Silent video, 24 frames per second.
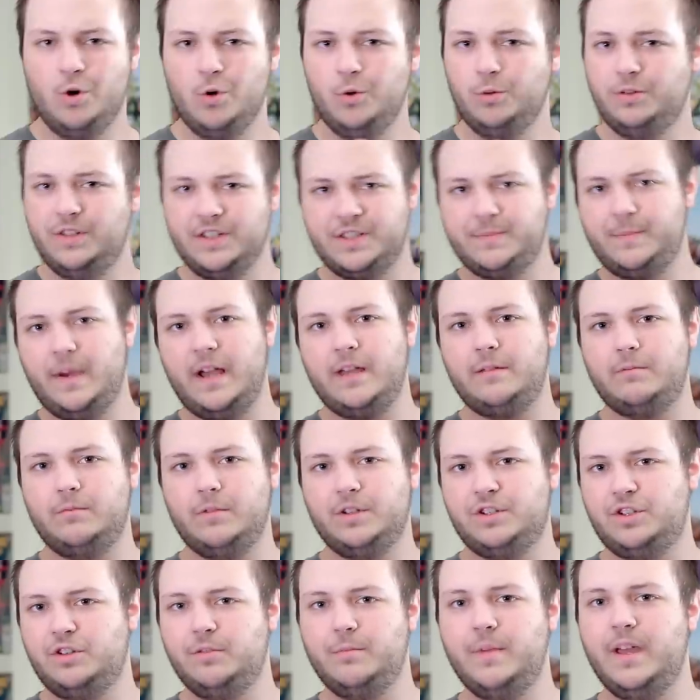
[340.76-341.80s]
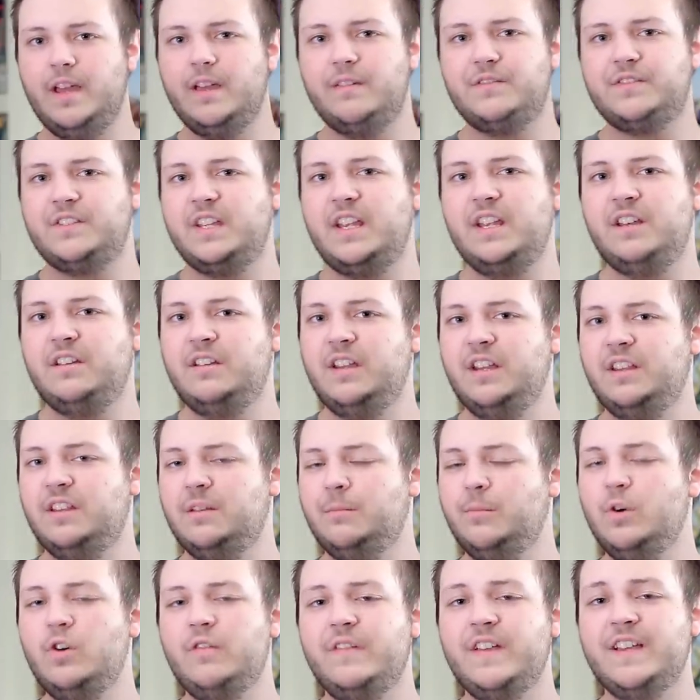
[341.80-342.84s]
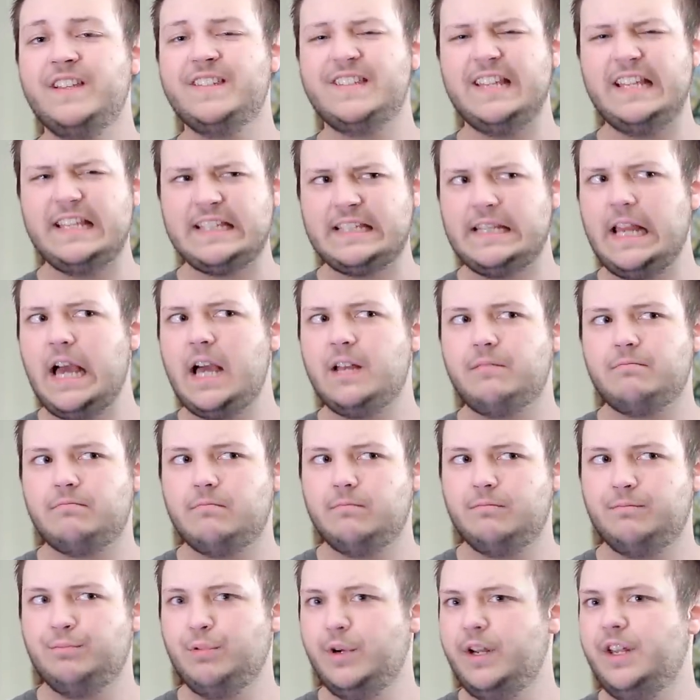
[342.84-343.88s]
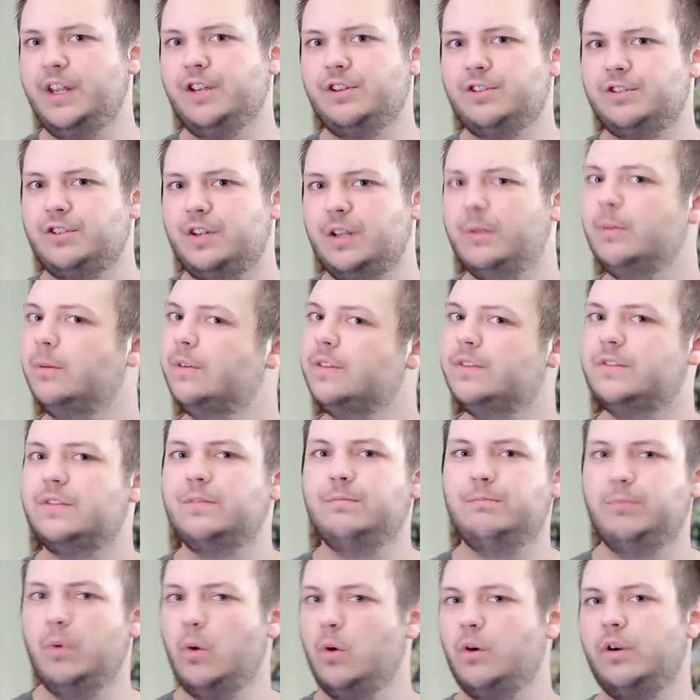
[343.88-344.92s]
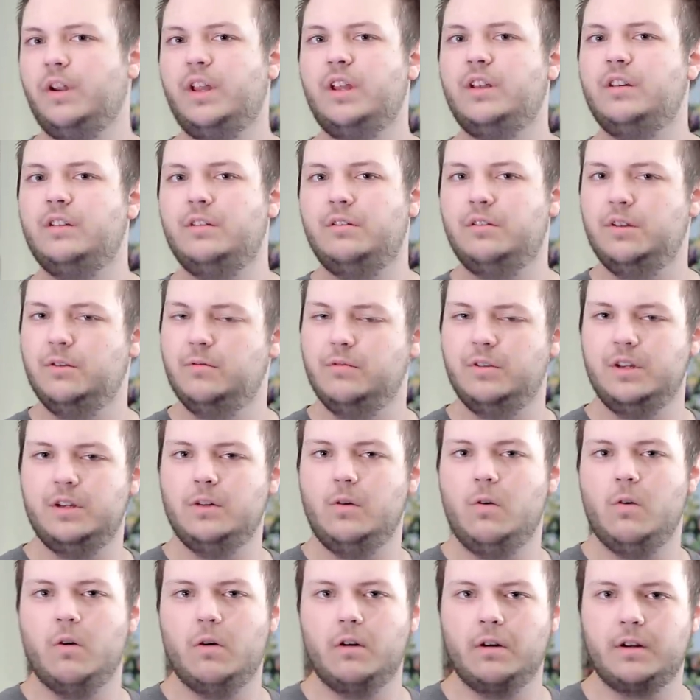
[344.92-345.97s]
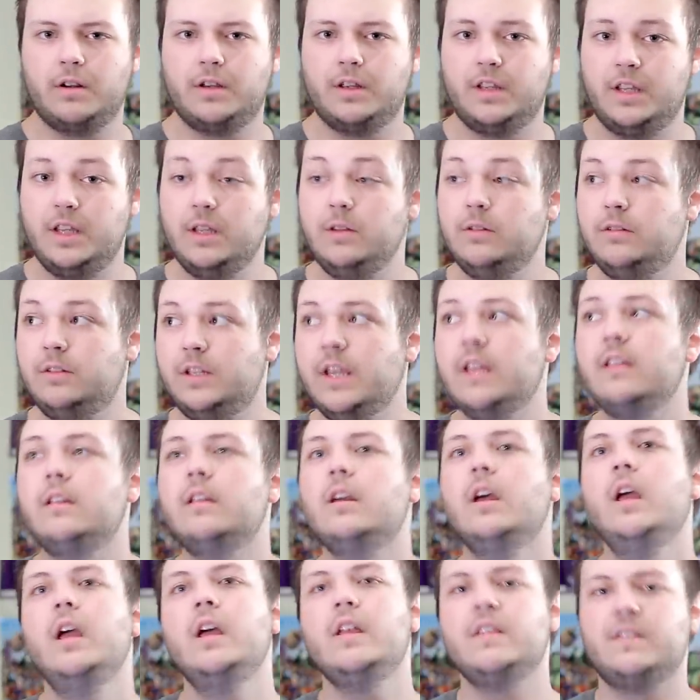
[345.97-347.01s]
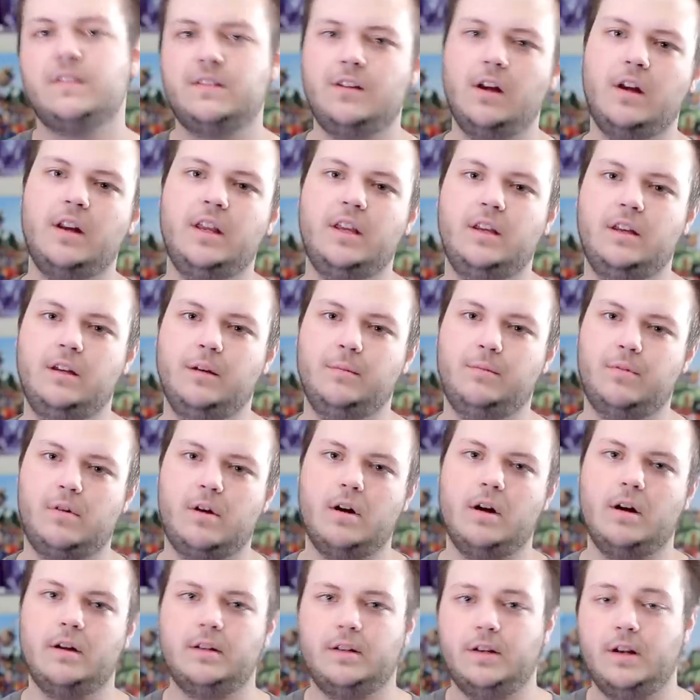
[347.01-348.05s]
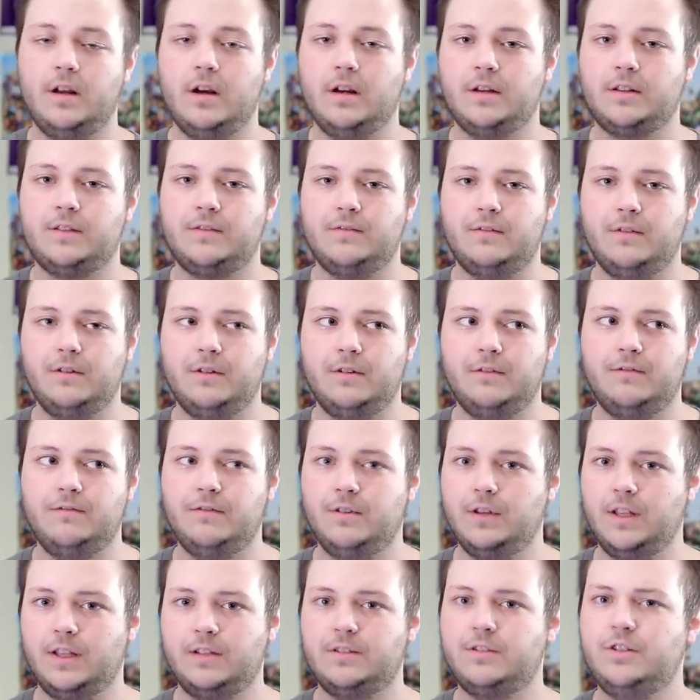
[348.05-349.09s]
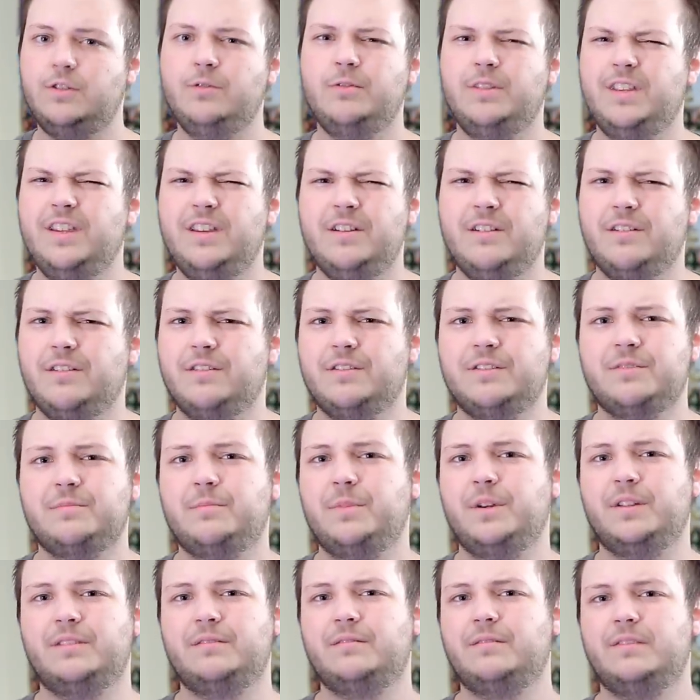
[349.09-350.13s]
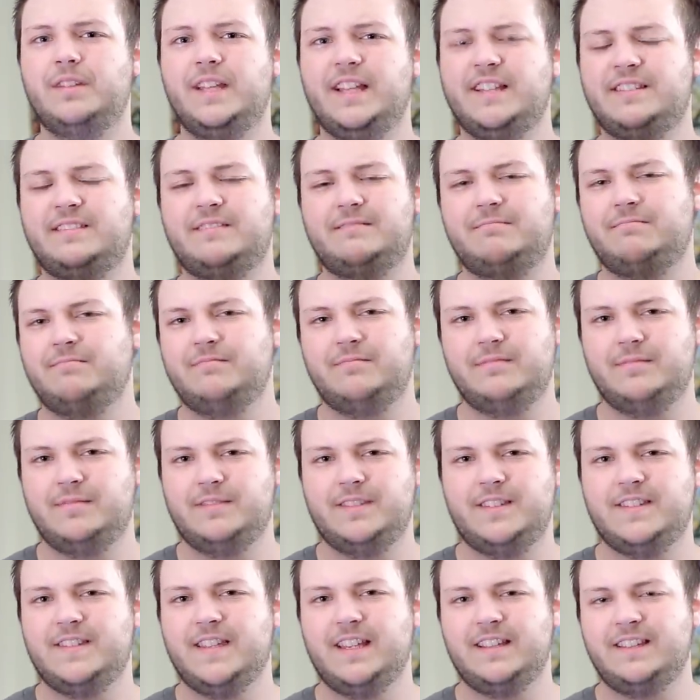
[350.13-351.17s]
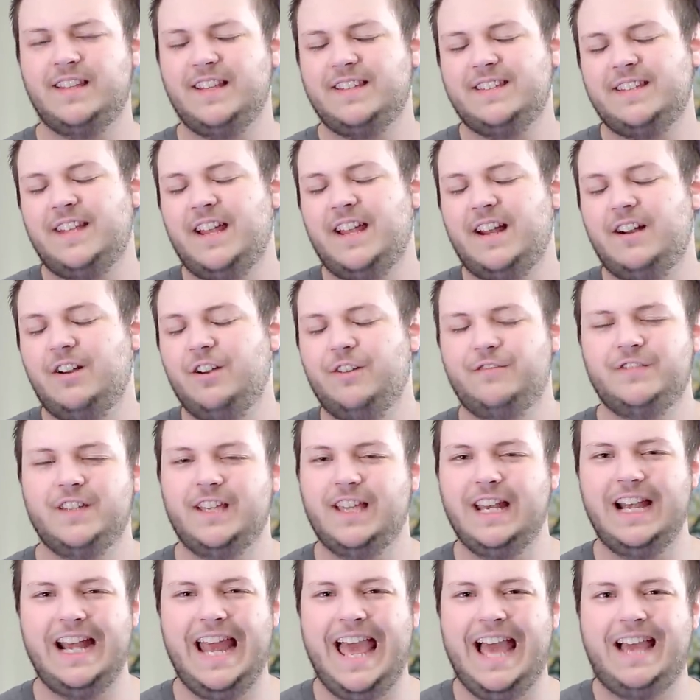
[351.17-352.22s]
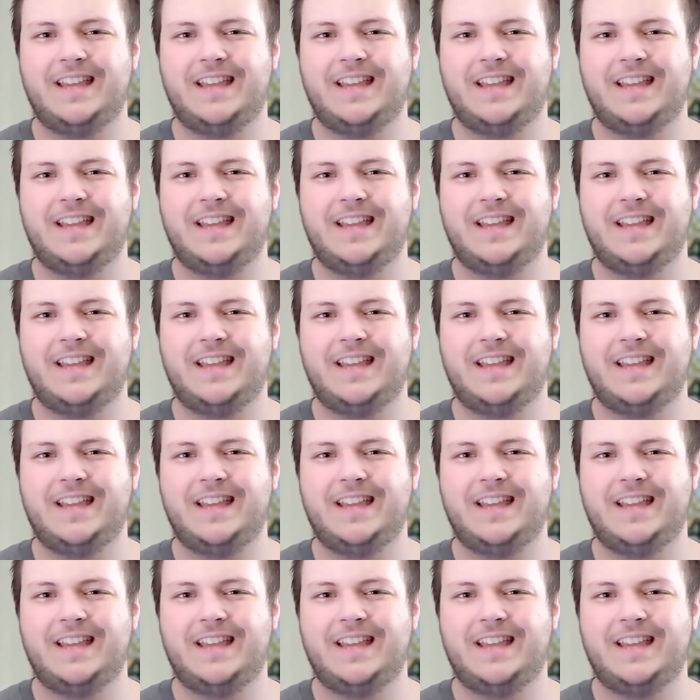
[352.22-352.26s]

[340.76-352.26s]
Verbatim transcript: who, despite what you may have seen in the movies, is not British. He was born in New York. He did study abroad in Oxford for like 2 years, but like, it's like that's not enough to get an